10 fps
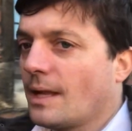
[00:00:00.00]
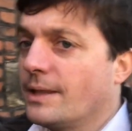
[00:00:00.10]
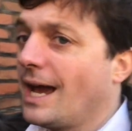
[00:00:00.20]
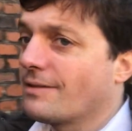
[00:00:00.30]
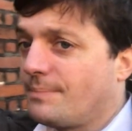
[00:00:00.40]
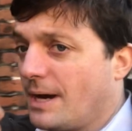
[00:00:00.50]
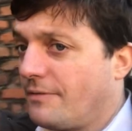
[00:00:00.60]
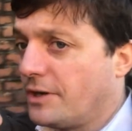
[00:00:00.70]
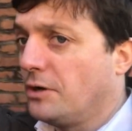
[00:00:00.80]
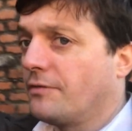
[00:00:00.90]
they had the
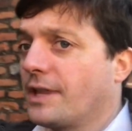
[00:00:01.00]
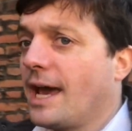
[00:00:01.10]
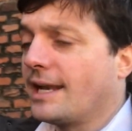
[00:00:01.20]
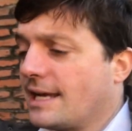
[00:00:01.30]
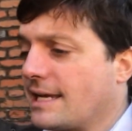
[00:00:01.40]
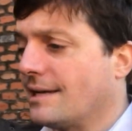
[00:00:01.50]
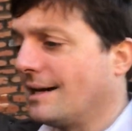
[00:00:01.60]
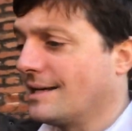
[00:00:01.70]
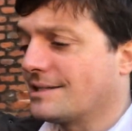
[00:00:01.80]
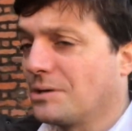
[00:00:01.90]
perfect cure for the headache,
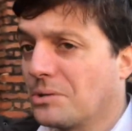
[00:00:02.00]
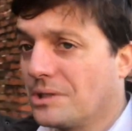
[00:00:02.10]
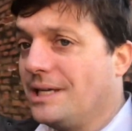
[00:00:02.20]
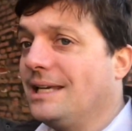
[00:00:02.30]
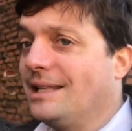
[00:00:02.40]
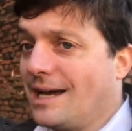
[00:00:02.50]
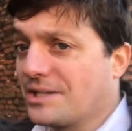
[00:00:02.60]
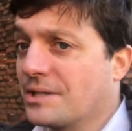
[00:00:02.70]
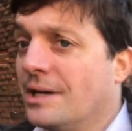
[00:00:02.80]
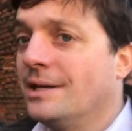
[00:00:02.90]
as Dr.
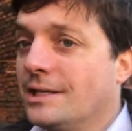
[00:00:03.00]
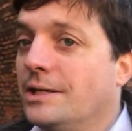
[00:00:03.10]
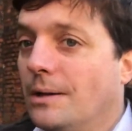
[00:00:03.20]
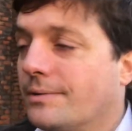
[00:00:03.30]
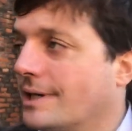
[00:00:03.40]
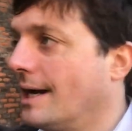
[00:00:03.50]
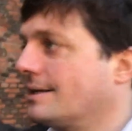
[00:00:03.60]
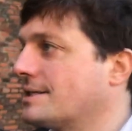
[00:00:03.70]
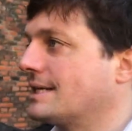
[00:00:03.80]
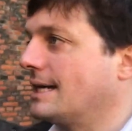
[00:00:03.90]
Ignace
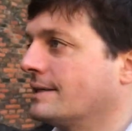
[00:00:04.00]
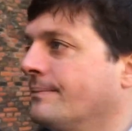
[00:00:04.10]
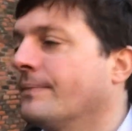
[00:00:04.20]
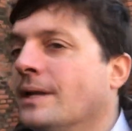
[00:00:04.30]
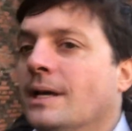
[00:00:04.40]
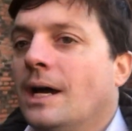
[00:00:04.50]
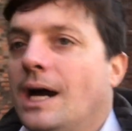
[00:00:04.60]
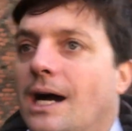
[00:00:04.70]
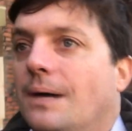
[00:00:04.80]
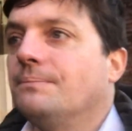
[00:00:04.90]
Guillotin said.
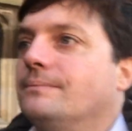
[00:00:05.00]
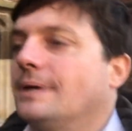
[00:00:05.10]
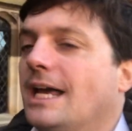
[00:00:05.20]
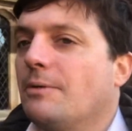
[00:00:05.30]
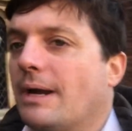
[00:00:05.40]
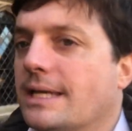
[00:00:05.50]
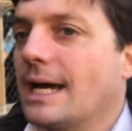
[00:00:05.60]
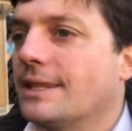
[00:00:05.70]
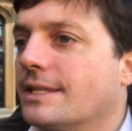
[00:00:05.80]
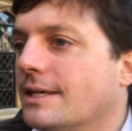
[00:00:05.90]
Um, anyway,
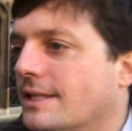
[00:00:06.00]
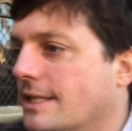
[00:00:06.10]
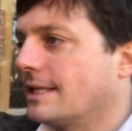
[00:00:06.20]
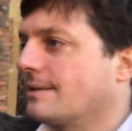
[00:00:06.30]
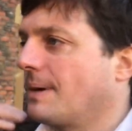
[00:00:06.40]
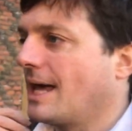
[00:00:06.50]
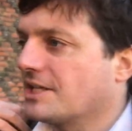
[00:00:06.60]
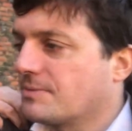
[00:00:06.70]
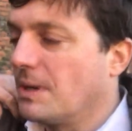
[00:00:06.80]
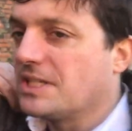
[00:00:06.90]
and the, the, the,
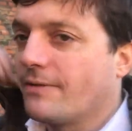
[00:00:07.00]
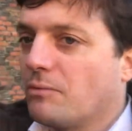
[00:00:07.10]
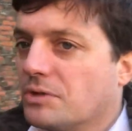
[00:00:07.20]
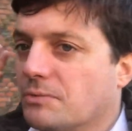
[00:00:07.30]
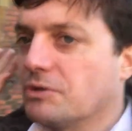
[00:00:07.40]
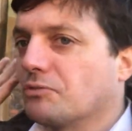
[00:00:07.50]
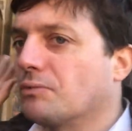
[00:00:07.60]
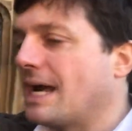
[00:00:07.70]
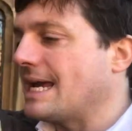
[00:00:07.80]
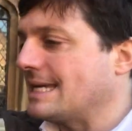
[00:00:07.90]
palace, most of it was, was
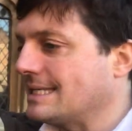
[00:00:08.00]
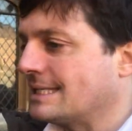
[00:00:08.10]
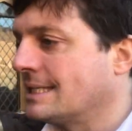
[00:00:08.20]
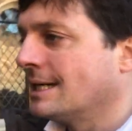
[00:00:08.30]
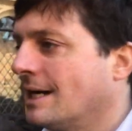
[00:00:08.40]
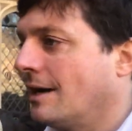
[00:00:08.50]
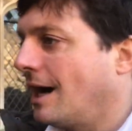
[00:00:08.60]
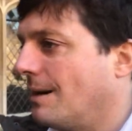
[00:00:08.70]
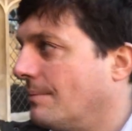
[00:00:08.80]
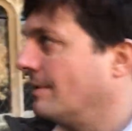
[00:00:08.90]
raised
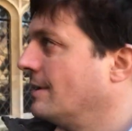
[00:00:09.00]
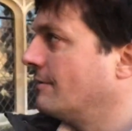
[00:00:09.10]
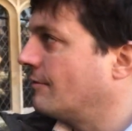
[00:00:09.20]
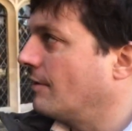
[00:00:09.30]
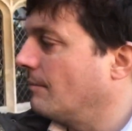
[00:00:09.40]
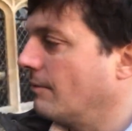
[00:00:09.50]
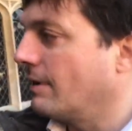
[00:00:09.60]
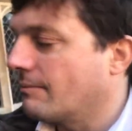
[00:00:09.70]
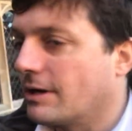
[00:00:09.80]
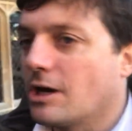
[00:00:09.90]
um, from
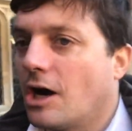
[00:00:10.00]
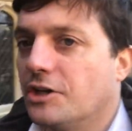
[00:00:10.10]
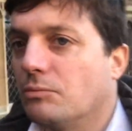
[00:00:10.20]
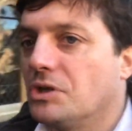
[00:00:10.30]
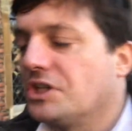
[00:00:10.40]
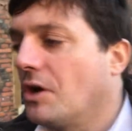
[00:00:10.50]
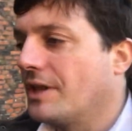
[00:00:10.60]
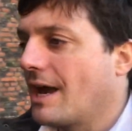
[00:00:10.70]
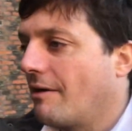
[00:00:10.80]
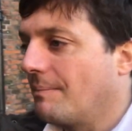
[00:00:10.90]
when, when, Cardinal Wolsey got
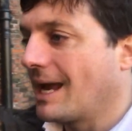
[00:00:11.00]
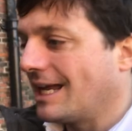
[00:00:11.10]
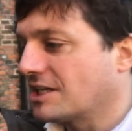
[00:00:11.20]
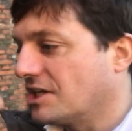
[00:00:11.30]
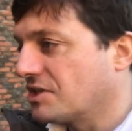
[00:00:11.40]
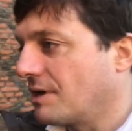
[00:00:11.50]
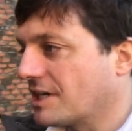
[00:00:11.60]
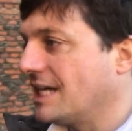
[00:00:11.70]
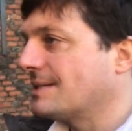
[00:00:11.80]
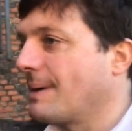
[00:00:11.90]
the area and began to
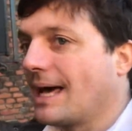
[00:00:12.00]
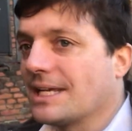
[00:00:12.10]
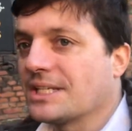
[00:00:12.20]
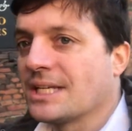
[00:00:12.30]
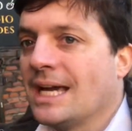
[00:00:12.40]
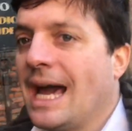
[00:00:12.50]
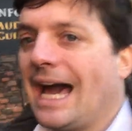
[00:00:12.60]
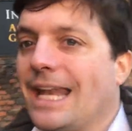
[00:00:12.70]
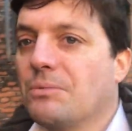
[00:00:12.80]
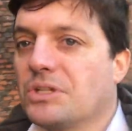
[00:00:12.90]
construct his palace,
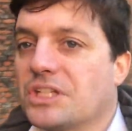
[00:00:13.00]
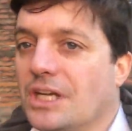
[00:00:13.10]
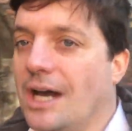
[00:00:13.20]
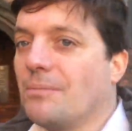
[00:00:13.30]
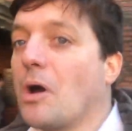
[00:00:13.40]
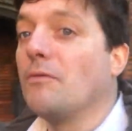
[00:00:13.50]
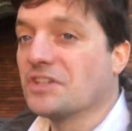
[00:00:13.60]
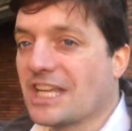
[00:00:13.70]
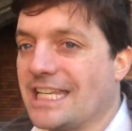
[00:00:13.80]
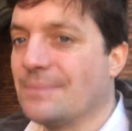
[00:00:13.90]
and it was um,
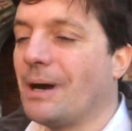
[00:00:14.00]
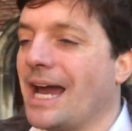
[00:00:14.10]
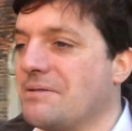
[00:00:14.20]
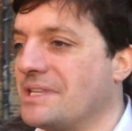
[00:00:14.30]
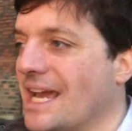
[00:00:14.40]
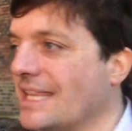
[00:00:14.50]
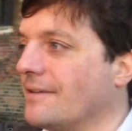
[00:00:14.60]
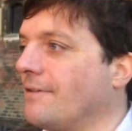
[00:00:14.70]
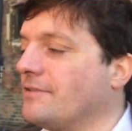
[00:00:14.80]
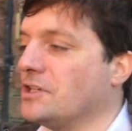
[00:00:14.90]
confiscated by Henry VIII
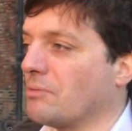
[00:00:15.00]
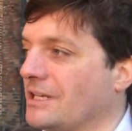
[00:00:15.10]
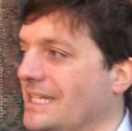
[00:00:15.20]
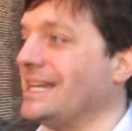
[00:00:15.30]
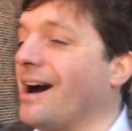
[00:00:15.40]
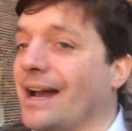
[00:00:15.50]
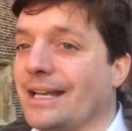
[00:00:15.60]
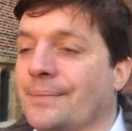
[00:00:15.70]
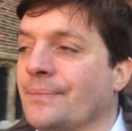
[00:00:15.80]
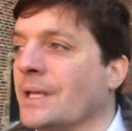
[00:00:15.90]
in
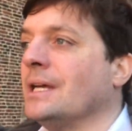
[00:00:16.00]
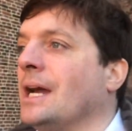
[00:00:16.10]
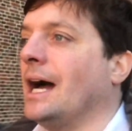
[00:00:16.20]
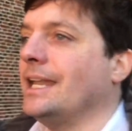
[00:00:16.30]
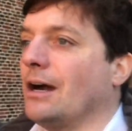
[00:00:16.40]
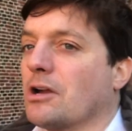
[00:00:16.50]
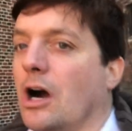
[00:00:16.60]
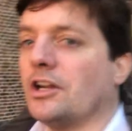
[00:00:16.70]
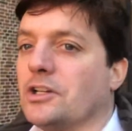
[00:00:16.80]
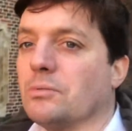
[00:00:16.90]
1529. And now
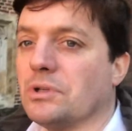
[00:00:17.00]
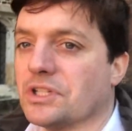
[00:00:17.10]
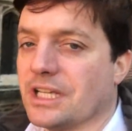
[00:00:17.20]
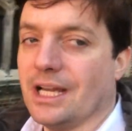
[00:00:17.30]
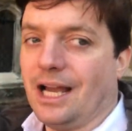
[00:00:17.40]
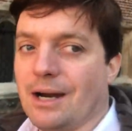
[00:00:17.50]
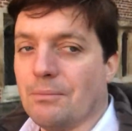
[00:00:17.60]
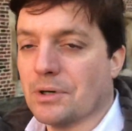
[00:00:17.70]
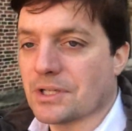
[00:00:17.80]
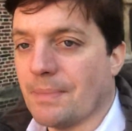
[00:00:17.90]
Cardinal Wolsey
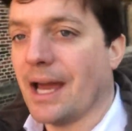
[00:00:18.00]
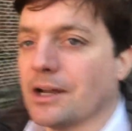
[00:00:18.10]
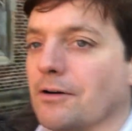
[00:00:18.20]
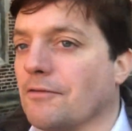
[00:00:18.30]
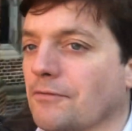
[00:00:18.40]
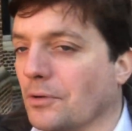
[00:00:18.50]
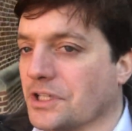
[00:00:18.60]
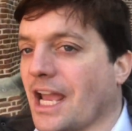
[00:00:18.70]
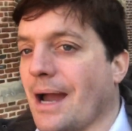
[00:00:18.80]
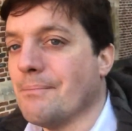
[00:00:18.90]
um, was a man of
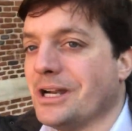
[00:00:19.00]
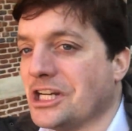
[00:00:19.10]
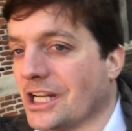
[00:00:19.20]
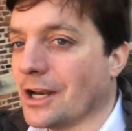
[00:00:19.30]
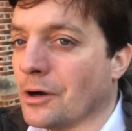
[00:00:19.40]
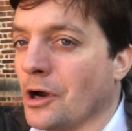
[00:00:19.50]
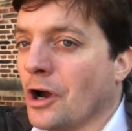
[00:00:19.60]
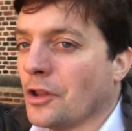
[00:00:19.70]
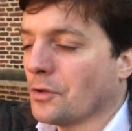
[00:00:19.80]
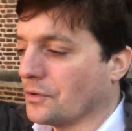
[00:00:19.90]
vaulting ambition and
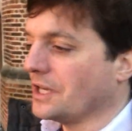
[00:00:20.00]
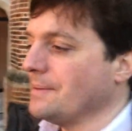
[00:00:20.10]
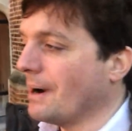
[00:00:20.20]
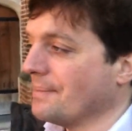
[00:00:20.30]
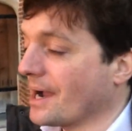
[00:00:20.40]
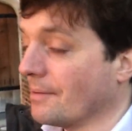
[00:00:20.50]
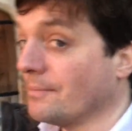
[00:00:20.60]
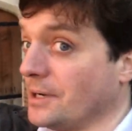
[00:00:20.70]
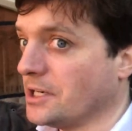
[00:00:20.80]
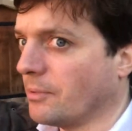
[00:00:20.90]
thought that he might become
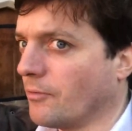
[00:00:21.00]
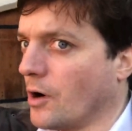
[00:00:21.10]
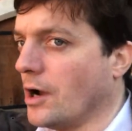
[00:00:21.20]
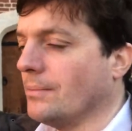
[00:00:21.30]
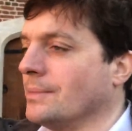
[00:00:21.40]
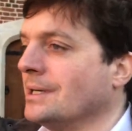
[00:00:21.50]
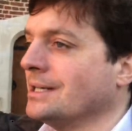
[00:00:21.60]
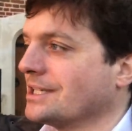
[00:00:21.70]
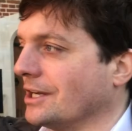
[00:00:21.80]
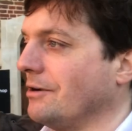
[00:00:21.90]
the Bishop of Rome.
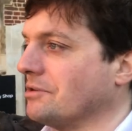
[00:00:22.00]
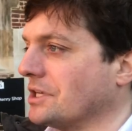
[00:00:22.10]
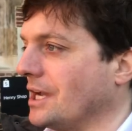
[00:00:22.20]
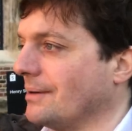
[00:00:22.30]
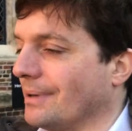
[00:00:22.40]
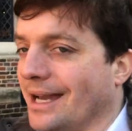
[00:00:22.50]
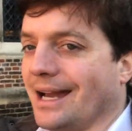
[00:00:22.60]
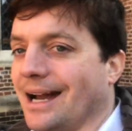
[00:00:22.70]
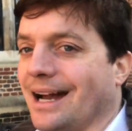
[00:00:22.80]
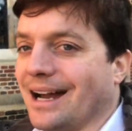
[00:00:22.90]
So he was um,
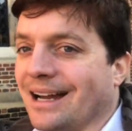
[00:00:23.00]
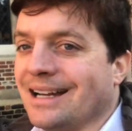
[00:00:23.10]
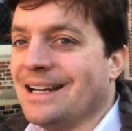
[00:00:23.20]
uh,